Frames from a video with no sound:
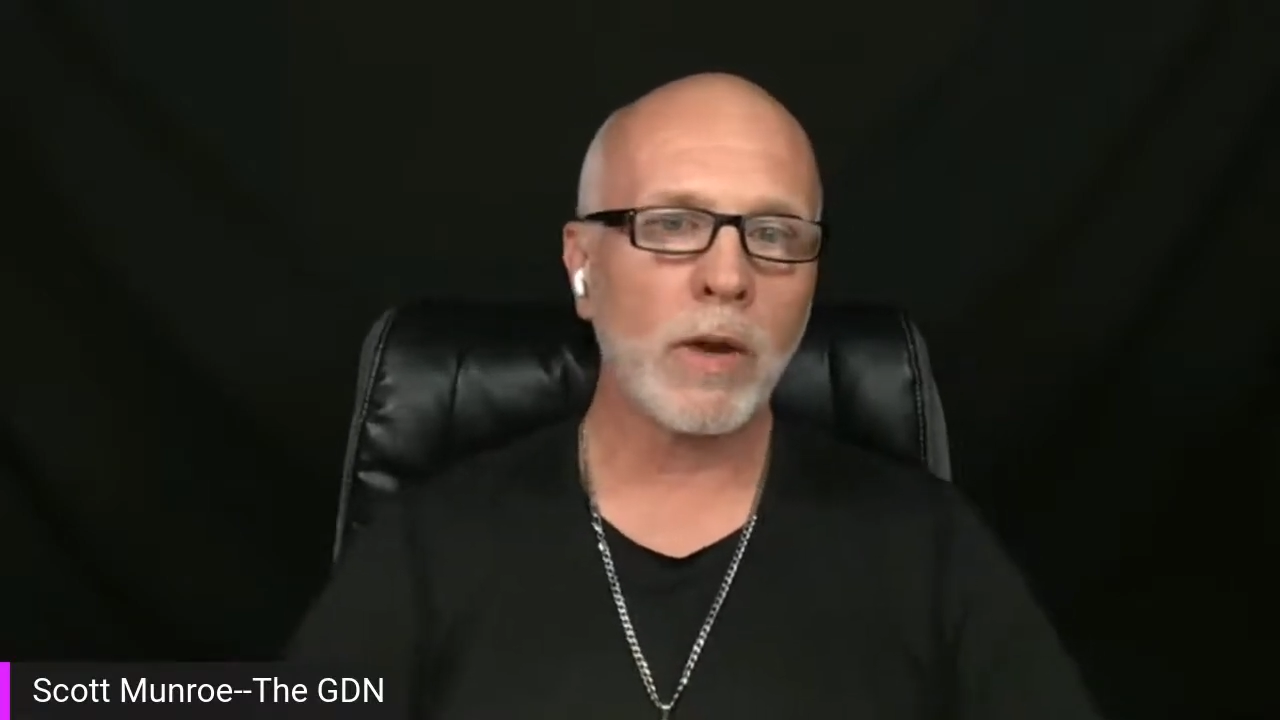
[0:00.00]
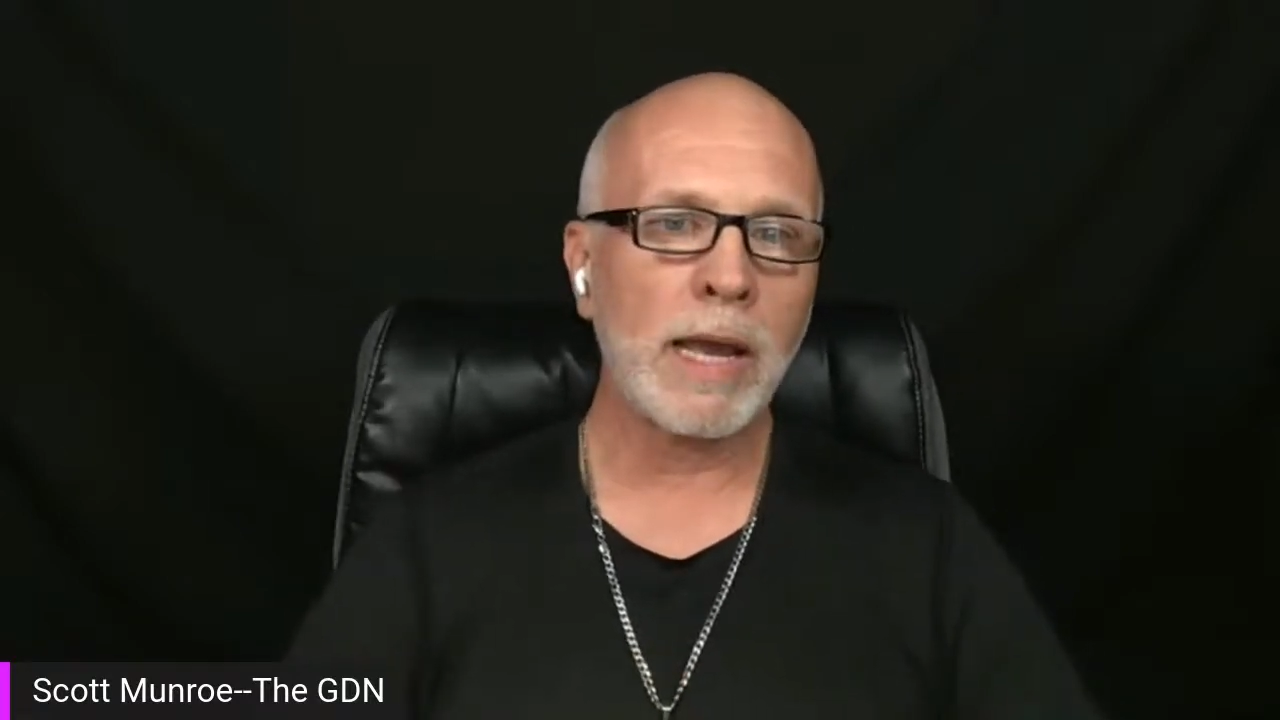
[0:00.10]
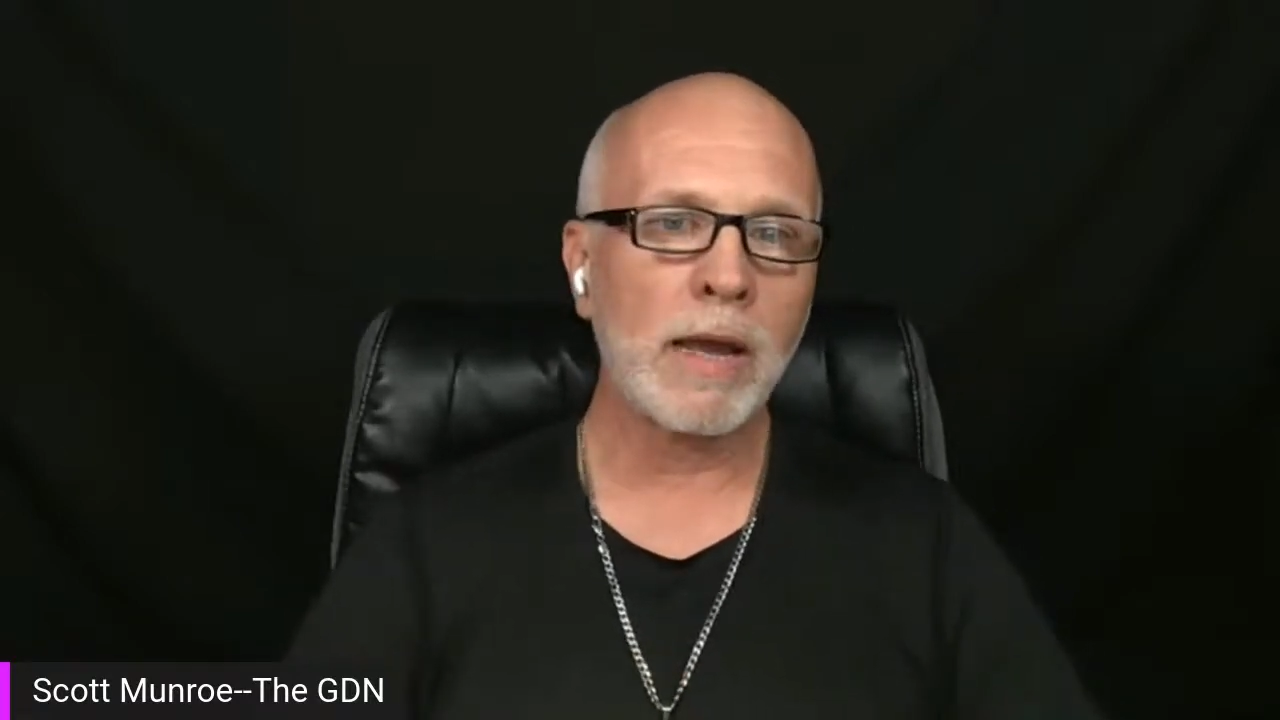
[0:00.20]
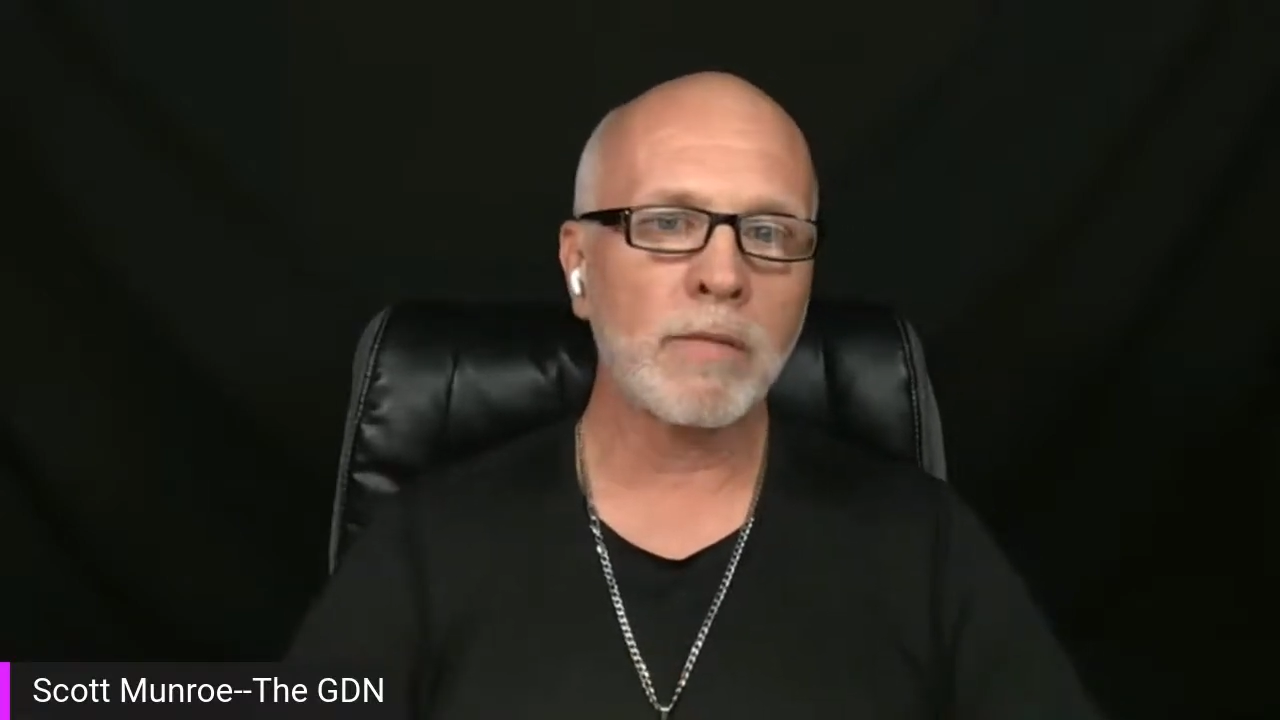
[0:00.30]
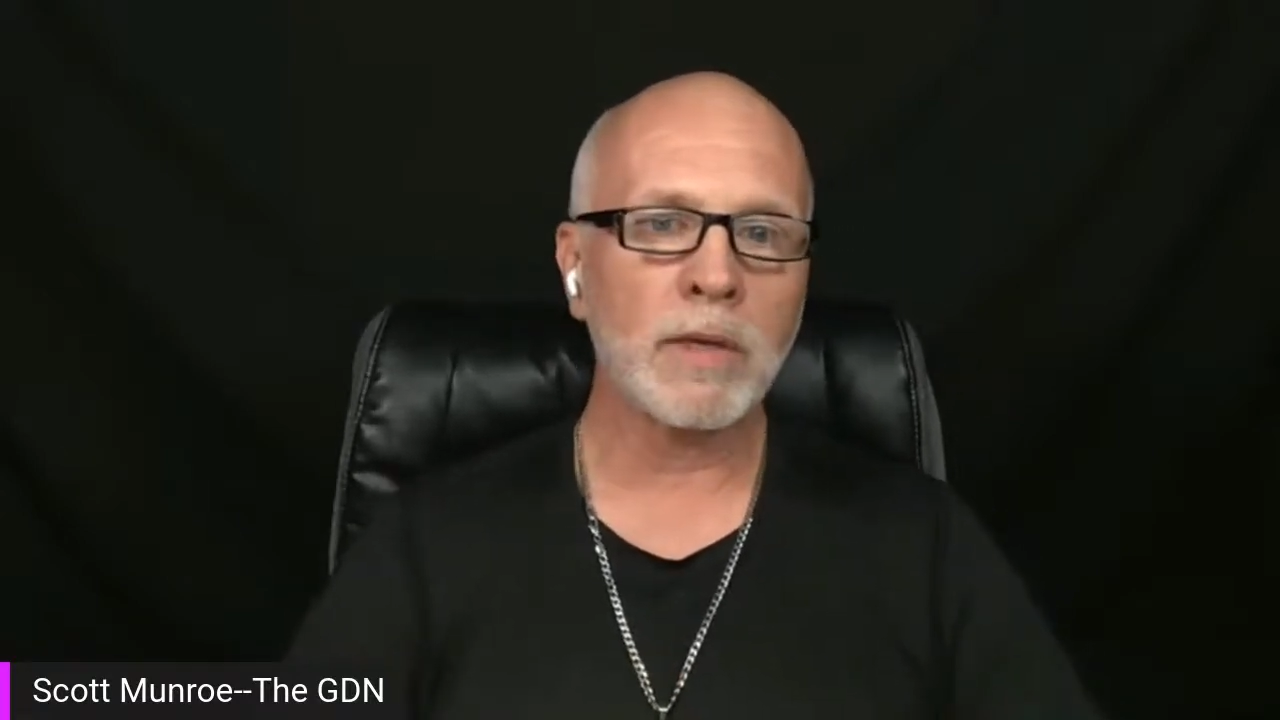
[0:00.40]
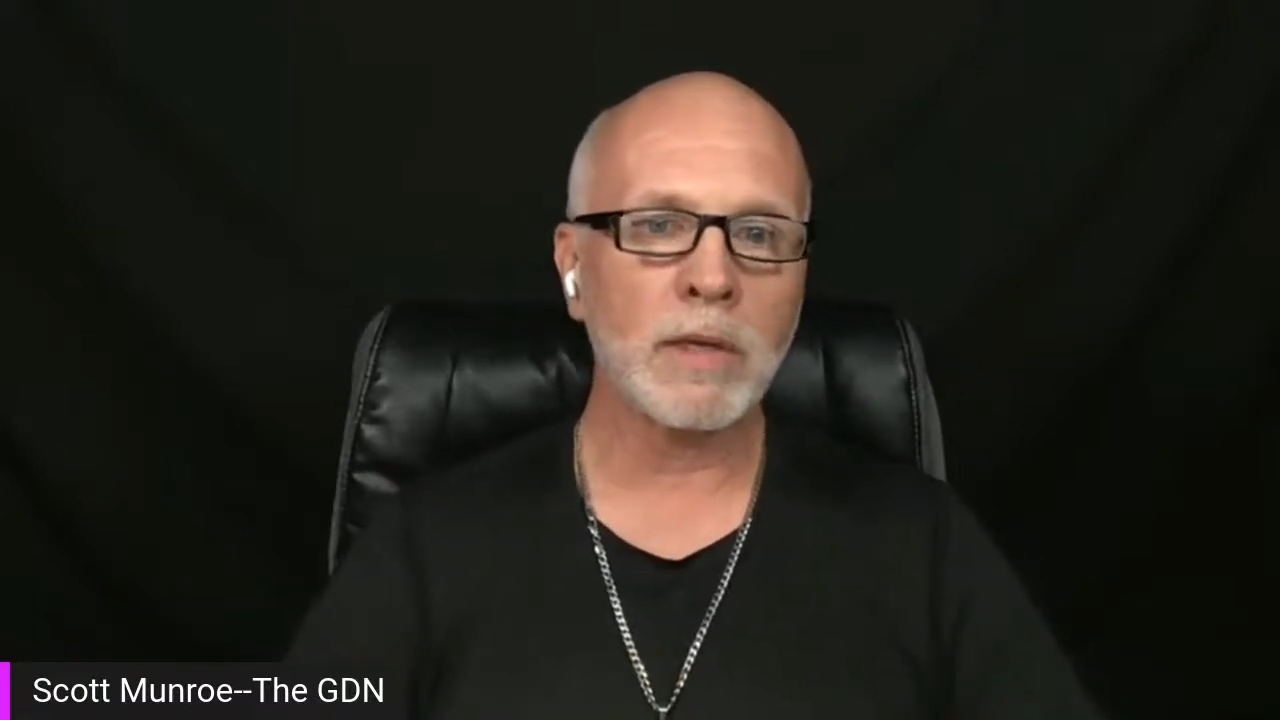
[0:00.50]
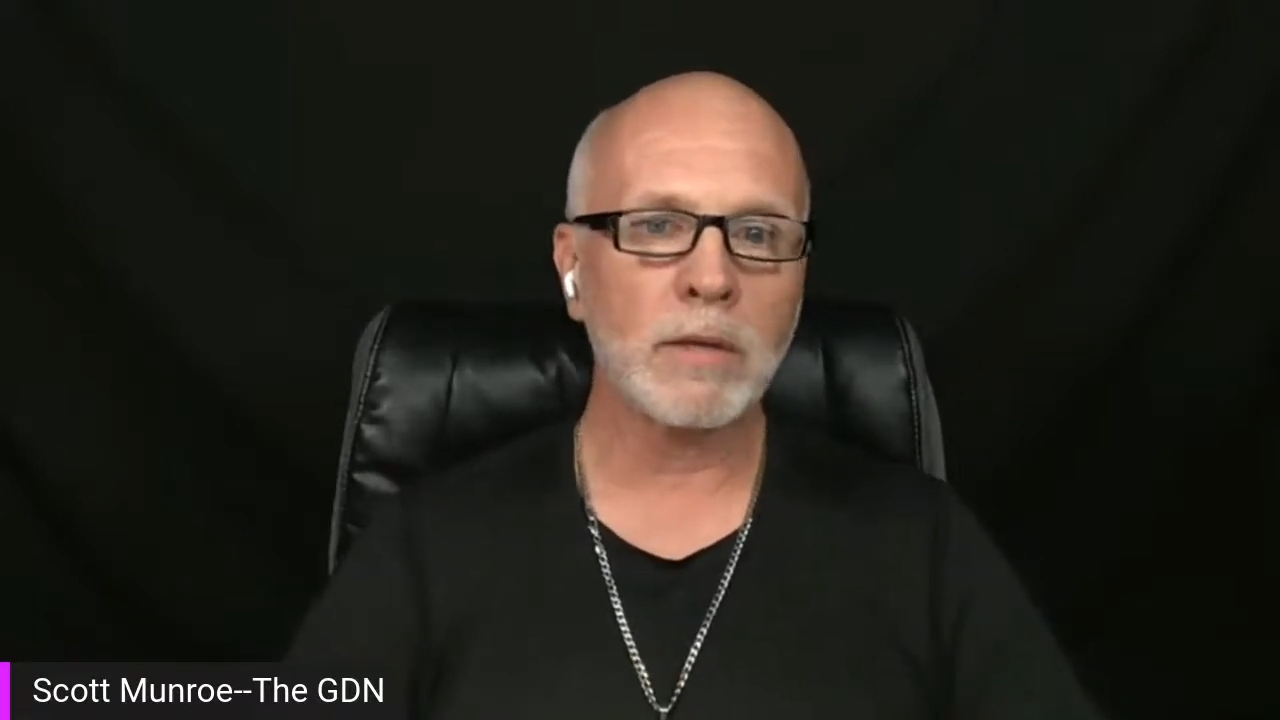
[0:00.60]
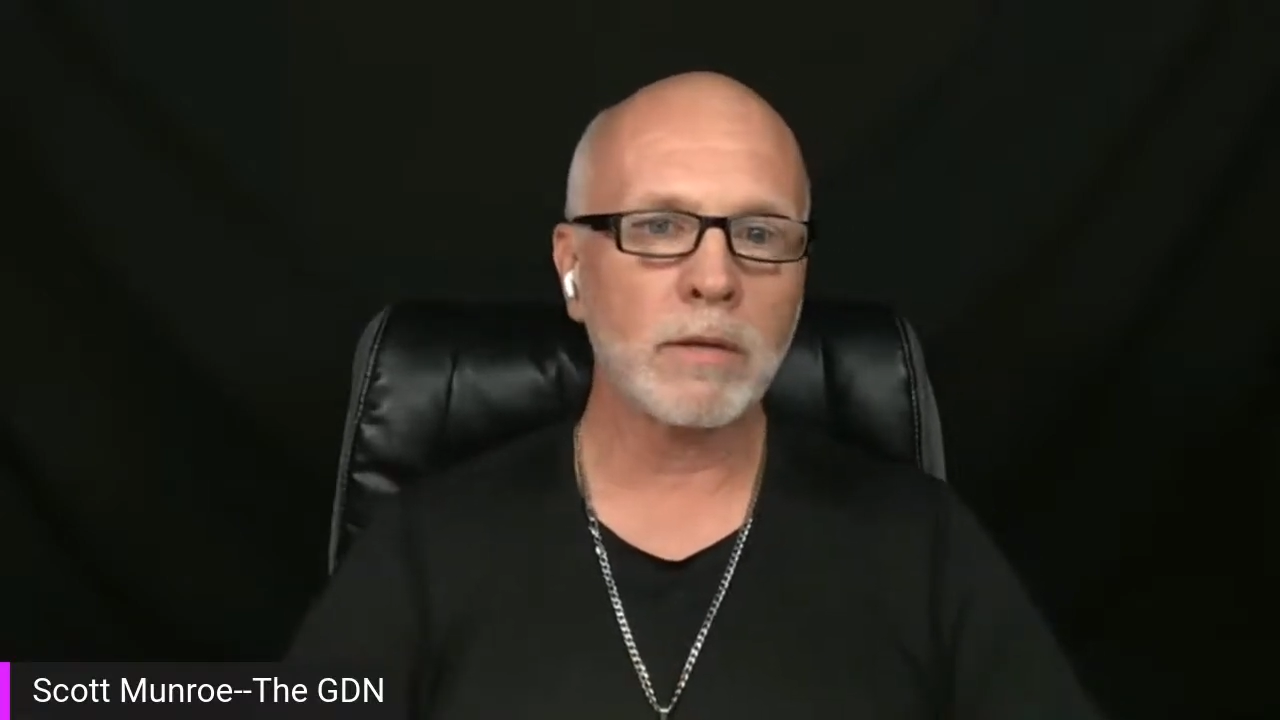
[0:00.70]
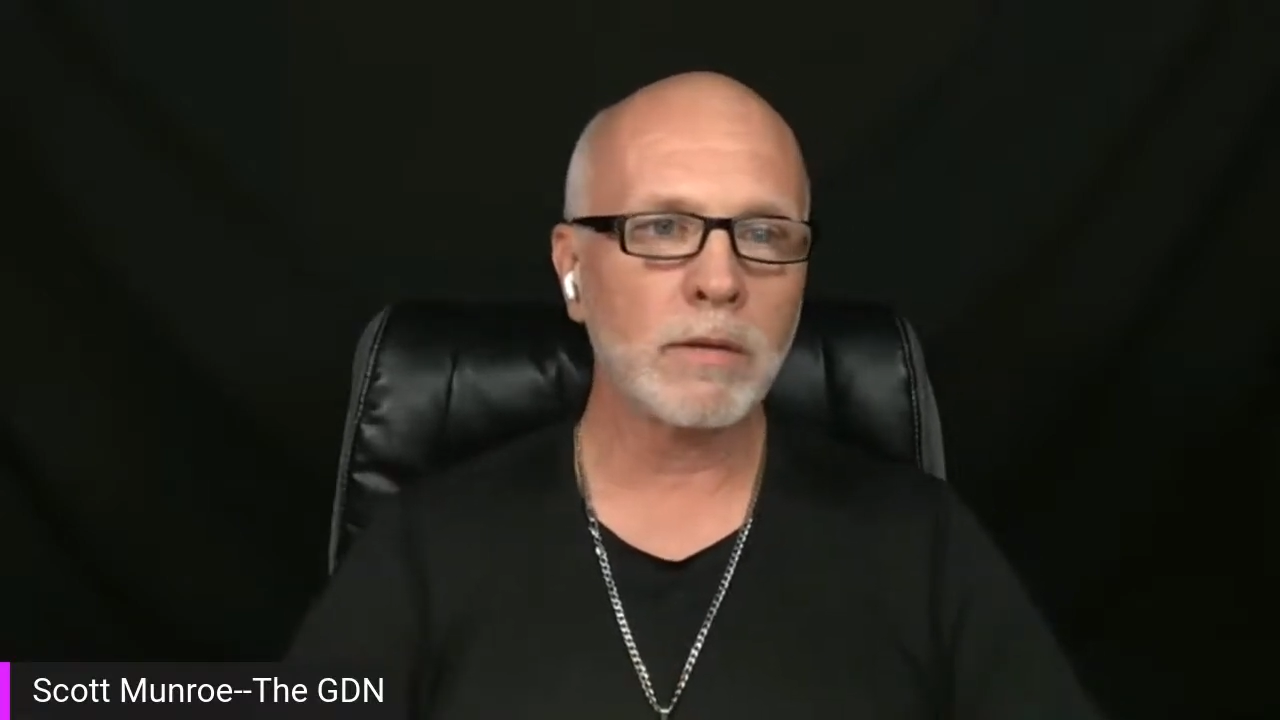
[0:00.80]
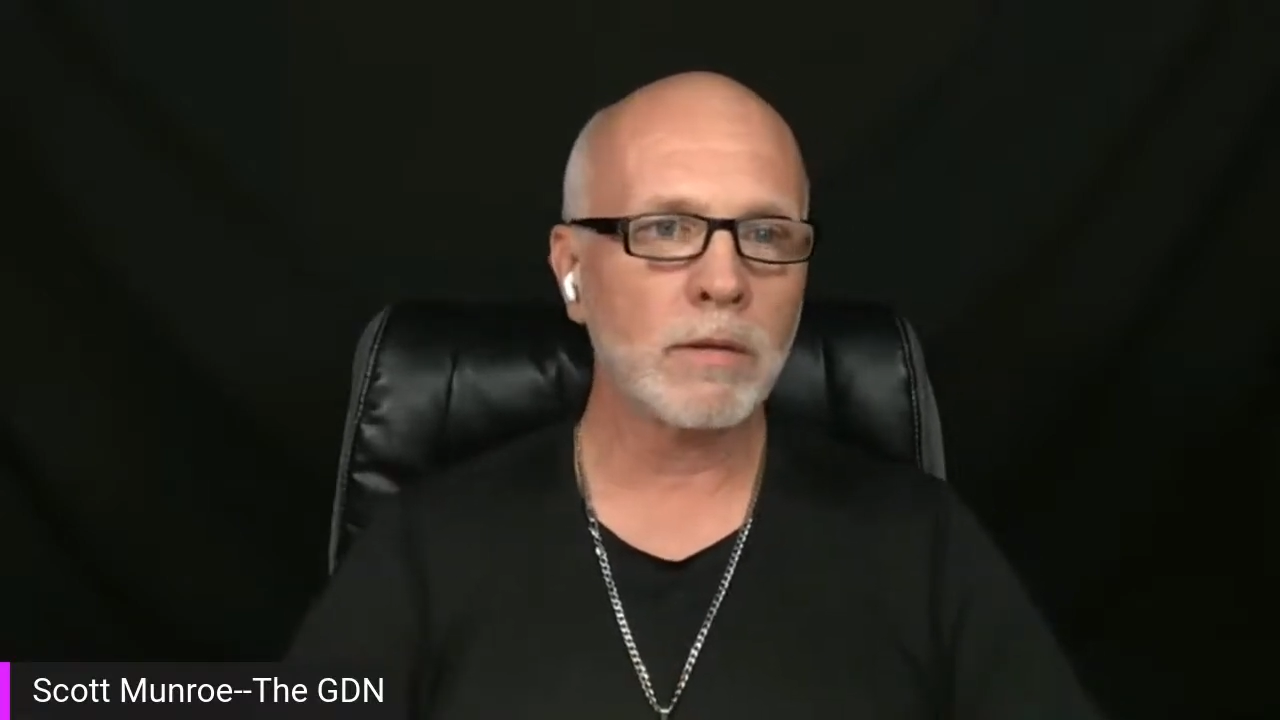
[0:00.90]

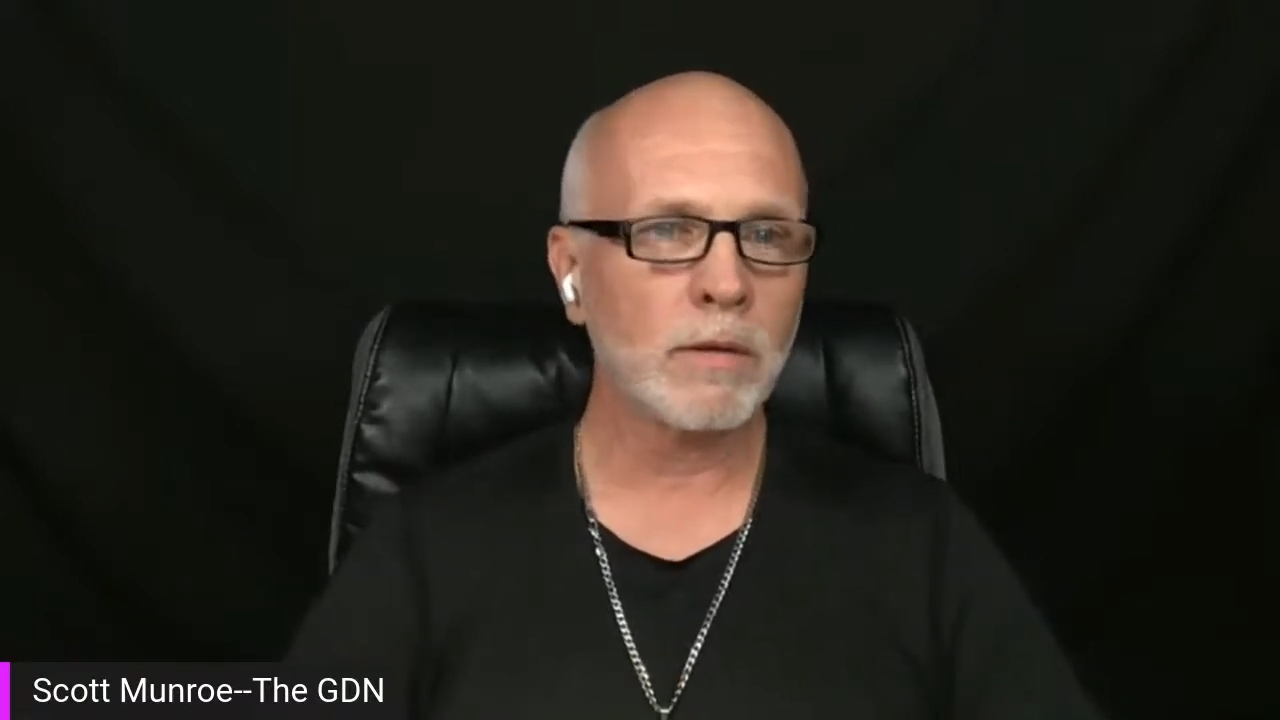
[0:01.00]
having